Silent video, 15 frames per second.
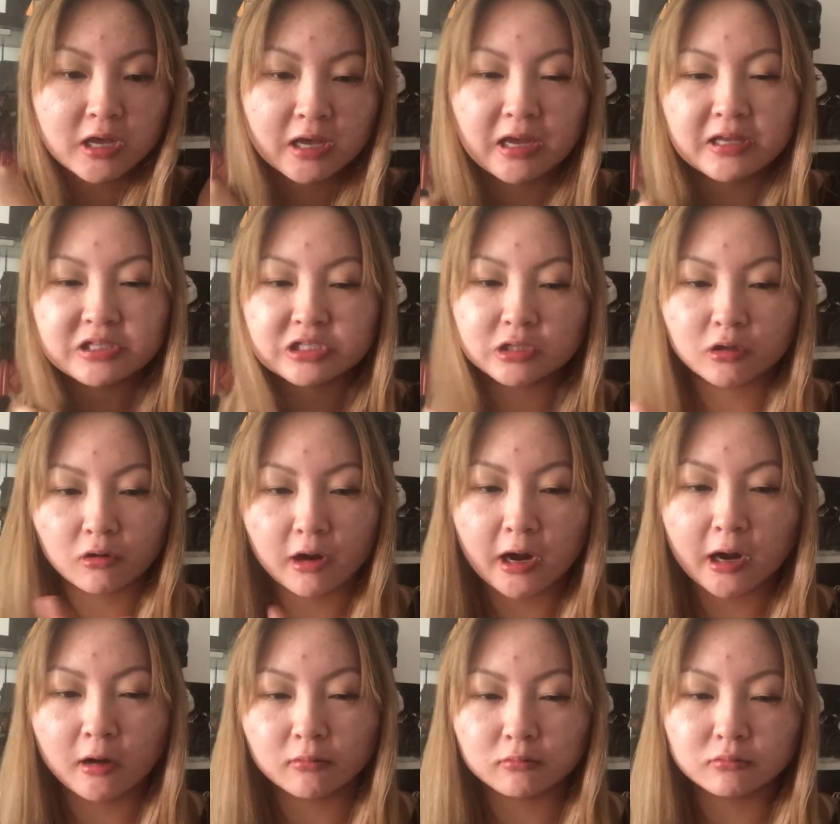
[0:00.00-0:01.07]

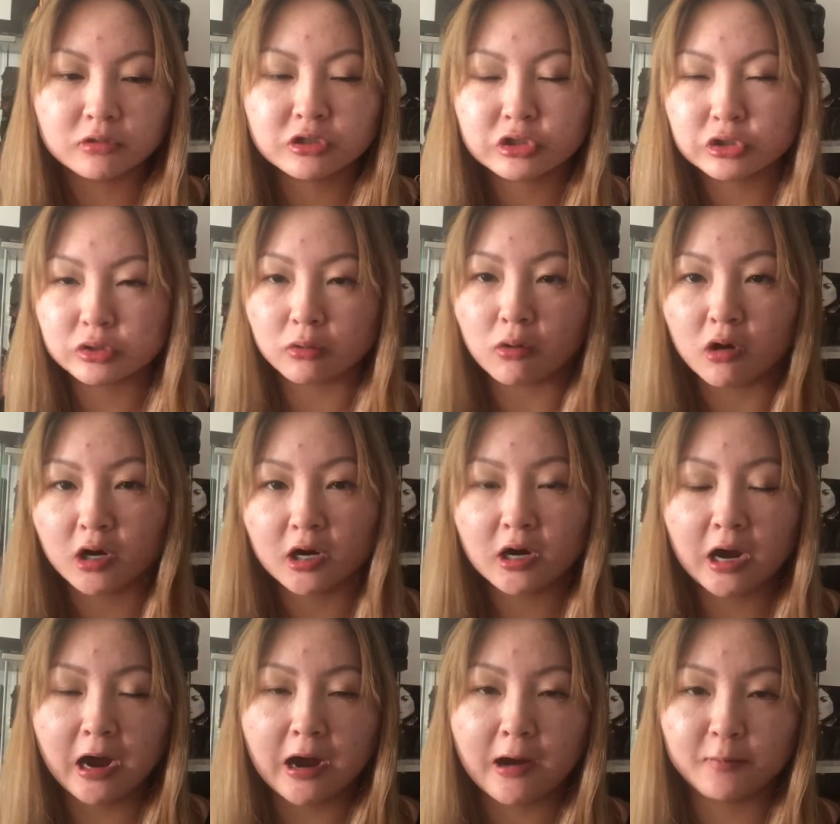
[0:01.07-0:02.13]
Instagram
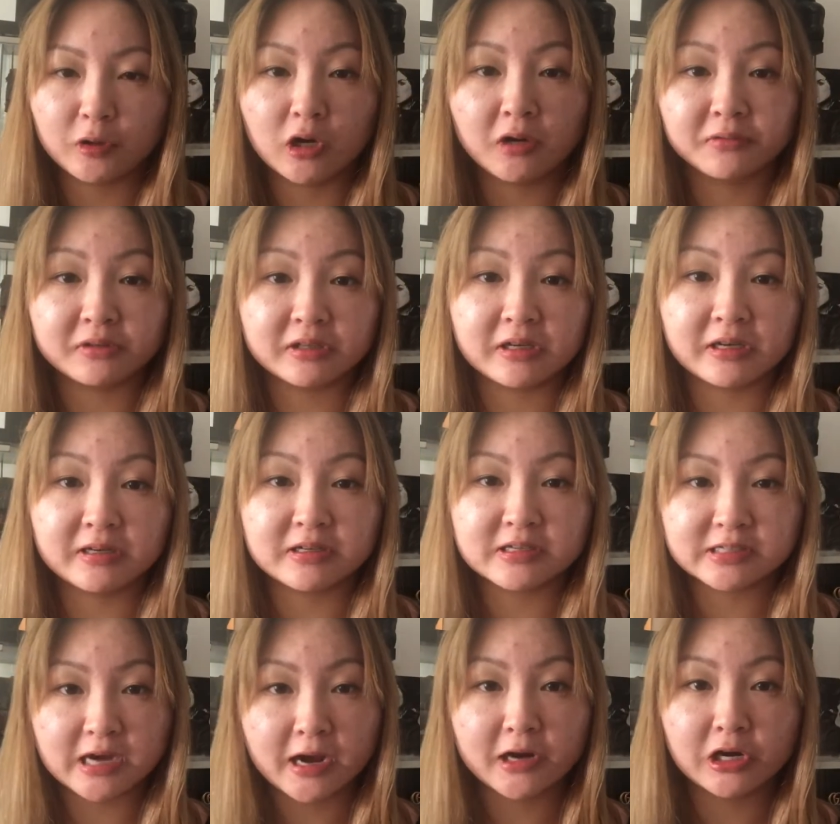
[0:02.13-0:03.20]
store called the
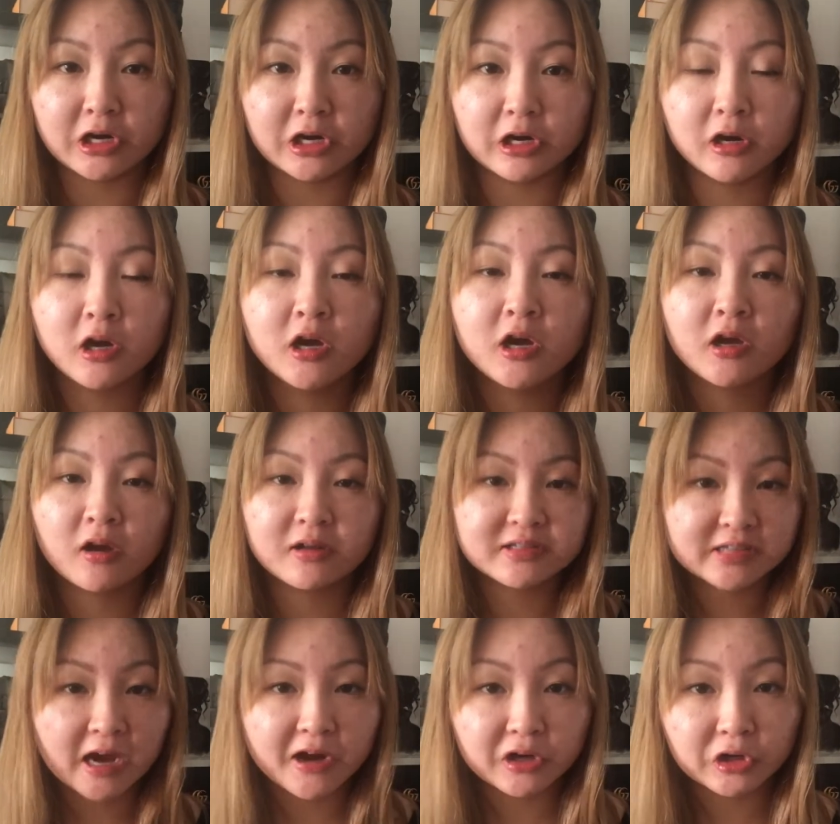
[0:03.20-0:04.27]
Designer
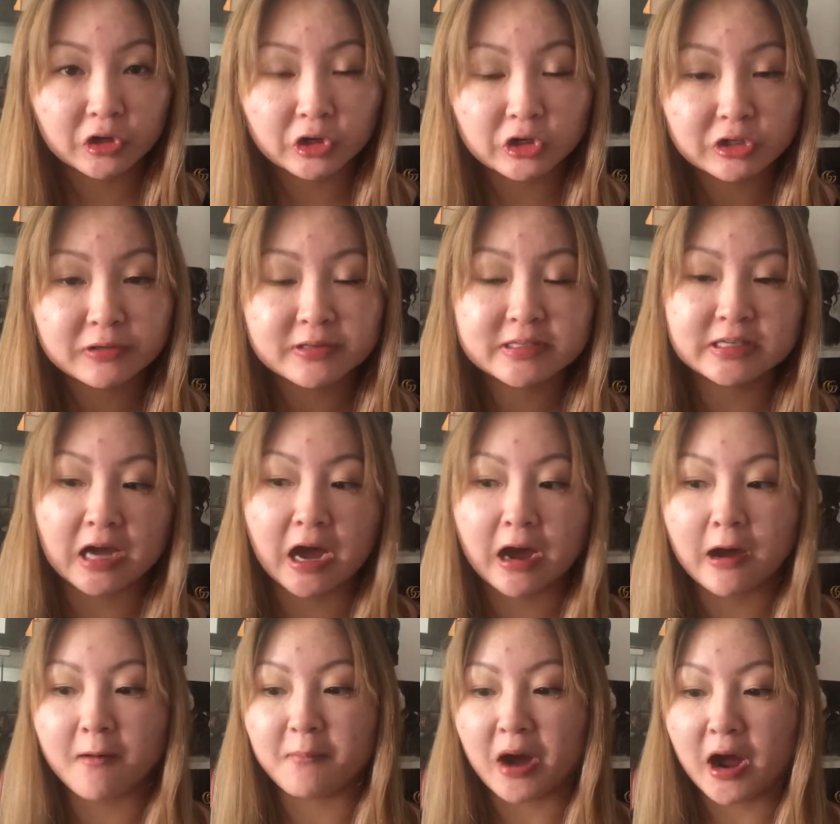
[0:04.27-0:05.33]
Consigner Girls.
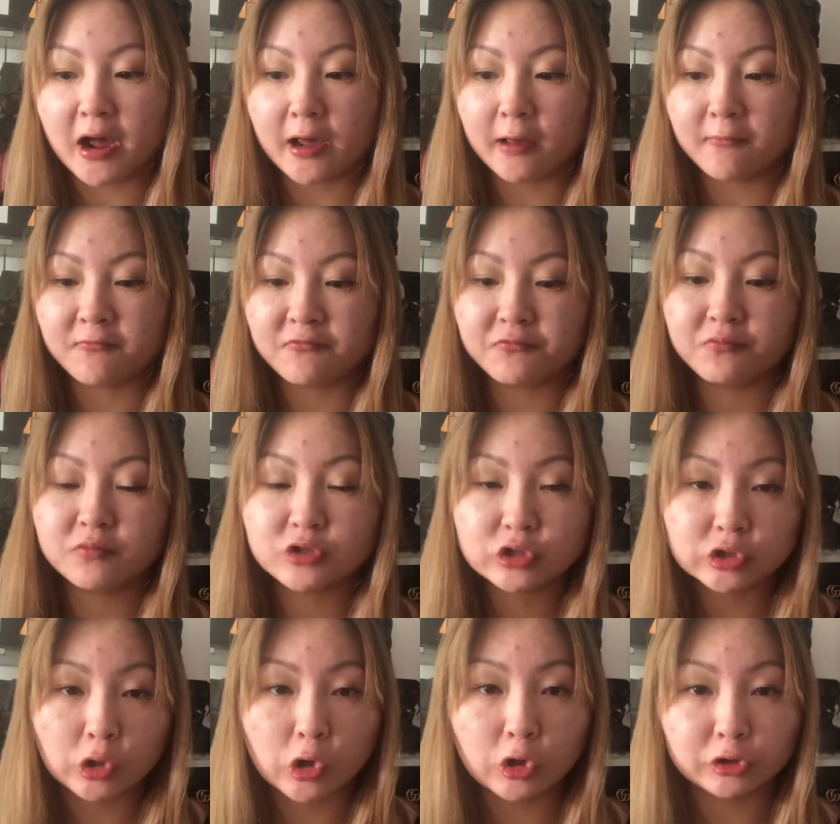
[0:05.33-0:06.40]
I've
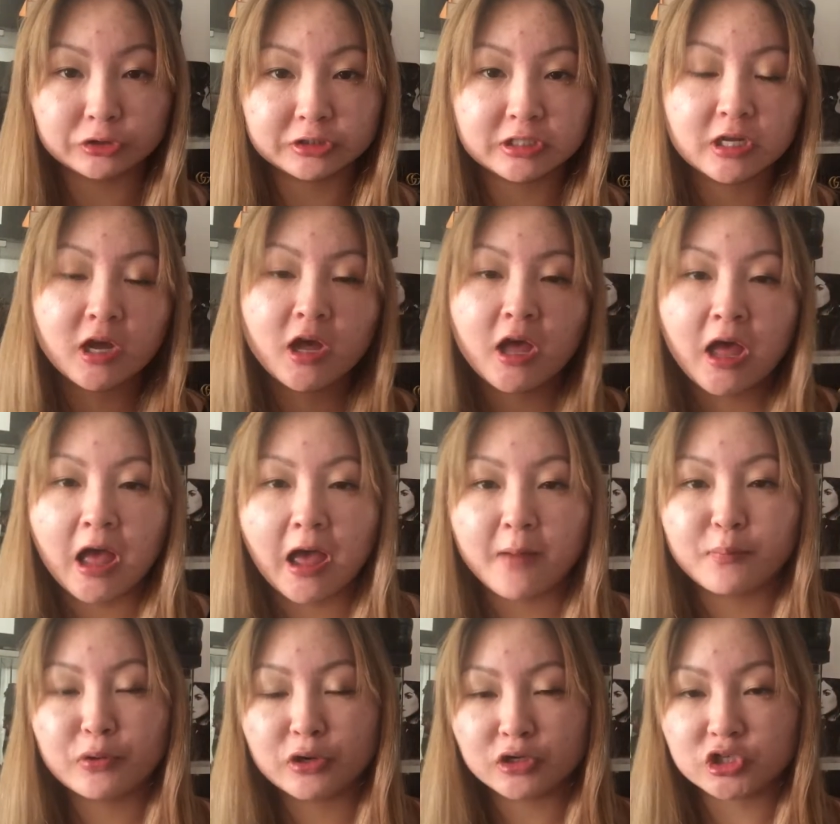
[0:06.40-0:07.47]
sold
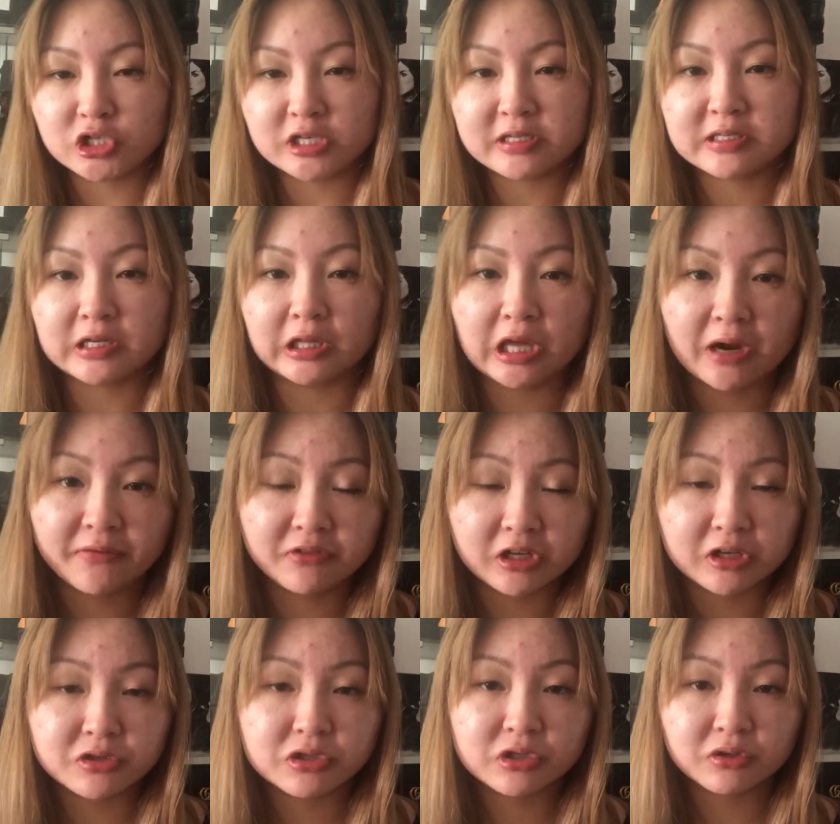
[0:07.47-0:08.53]
and purchased a lot of
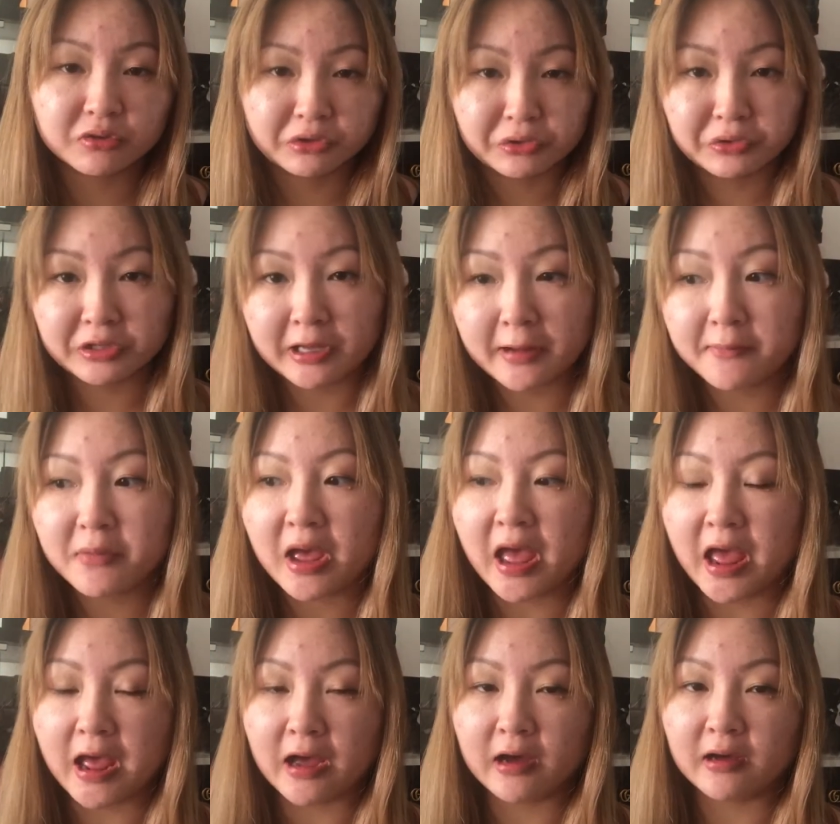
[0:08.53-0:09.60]
things through them,
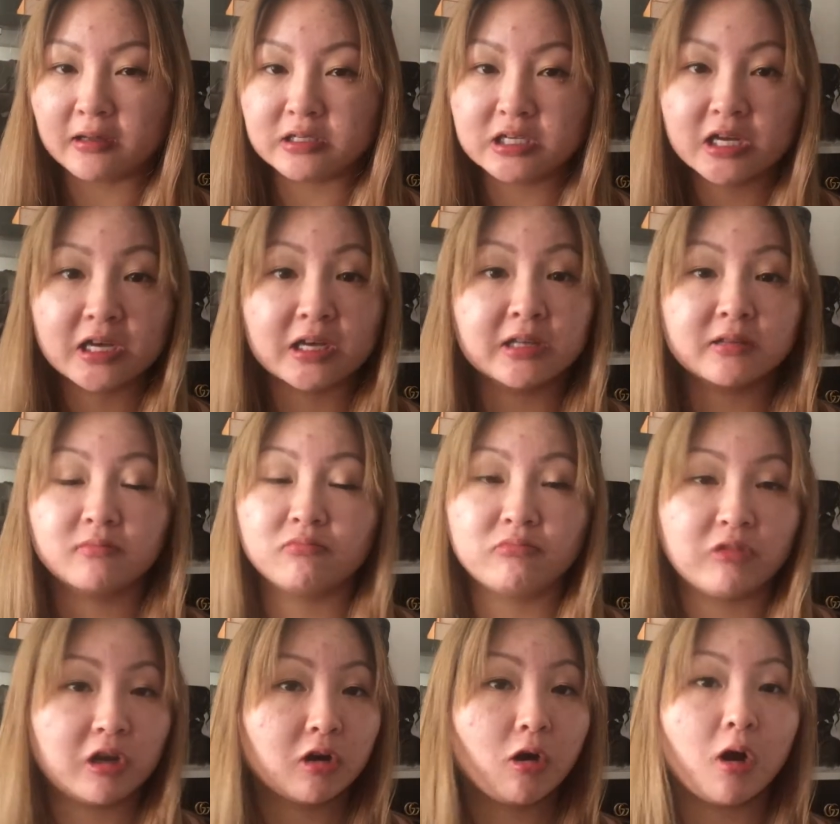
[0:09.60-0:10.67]
and
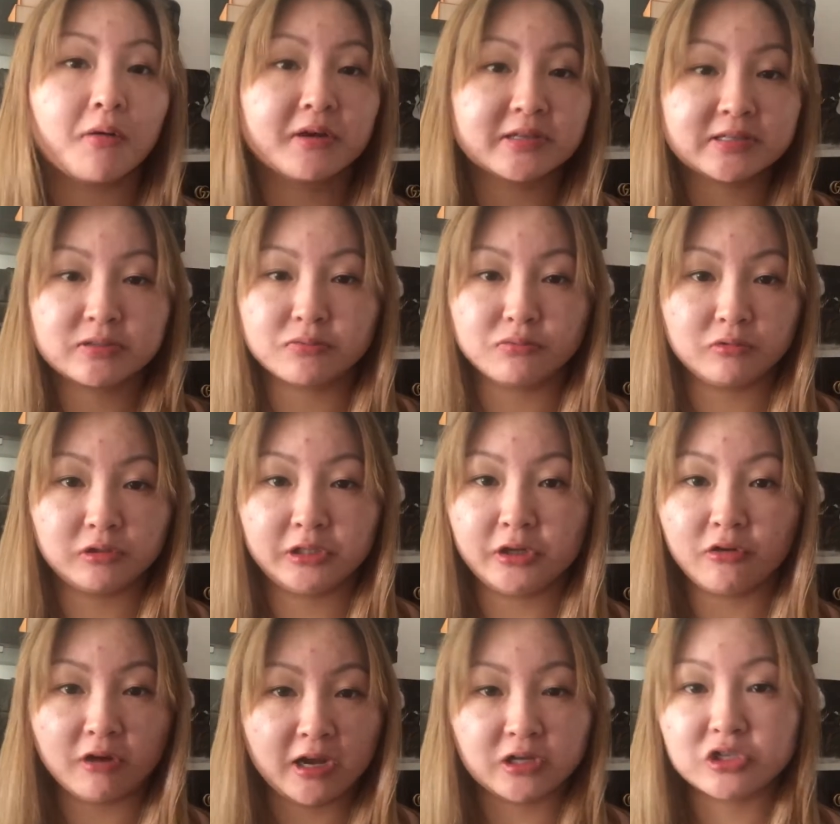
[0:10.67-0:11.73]
they're always really
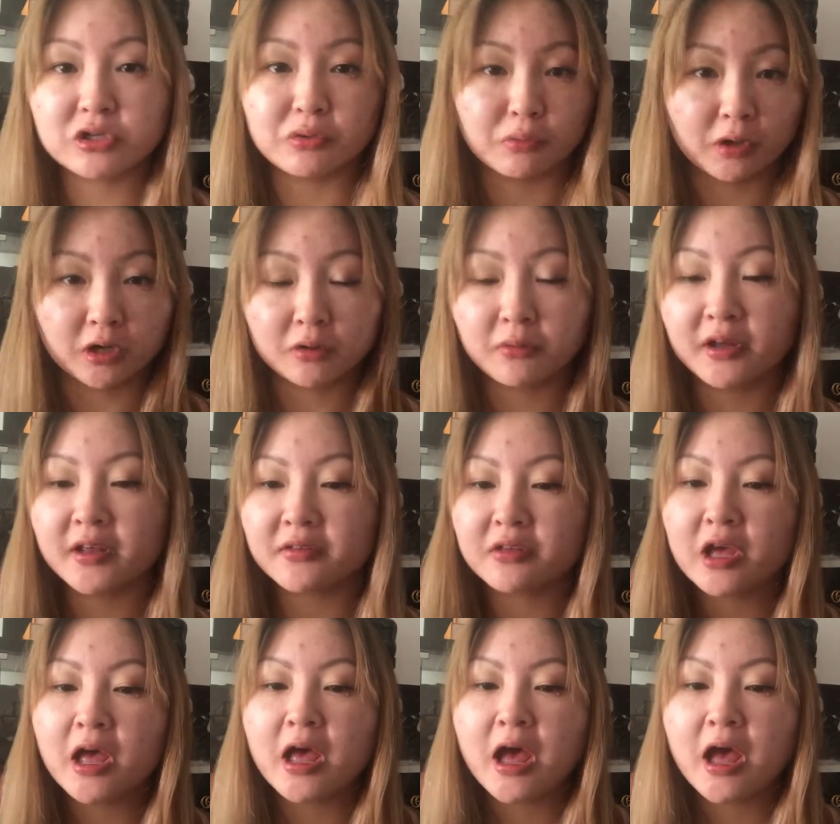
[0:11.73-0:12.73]
great to work with.